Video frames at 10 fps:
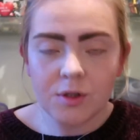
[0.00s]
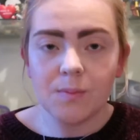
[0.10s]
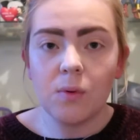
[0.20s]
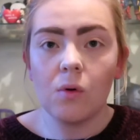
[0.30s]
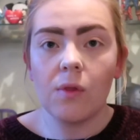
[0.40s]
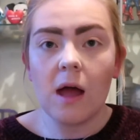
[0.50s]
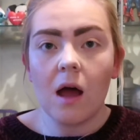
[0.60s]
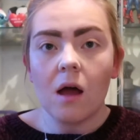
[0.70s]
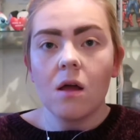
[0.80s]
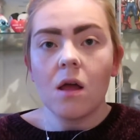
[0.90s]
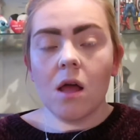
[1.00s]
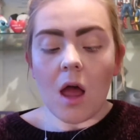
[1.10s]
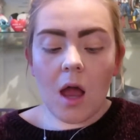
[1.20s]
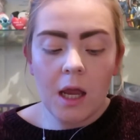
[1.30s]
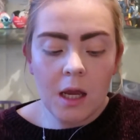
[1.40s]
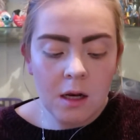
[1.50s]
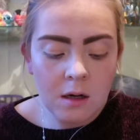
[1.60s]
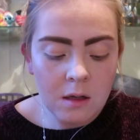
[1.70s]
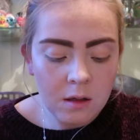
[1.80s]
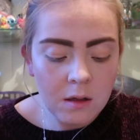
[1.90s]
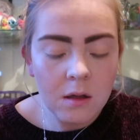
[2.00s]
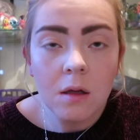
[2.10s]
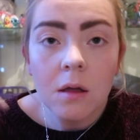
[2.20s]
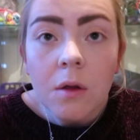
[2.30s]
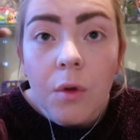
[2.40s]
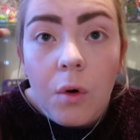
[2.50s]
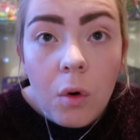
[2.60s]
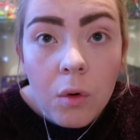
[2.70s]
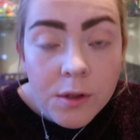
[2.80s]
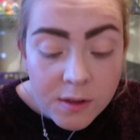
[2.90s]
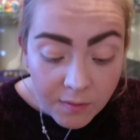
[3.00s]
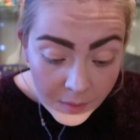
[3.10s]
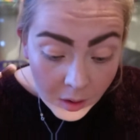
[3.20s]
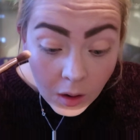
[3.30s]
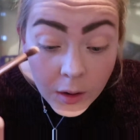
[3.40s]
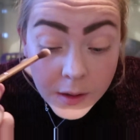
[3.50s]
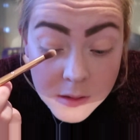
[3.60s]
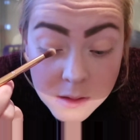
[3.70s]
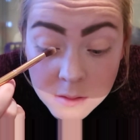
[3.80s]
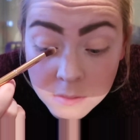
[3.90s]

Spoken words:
just put that in the corners of my eyes.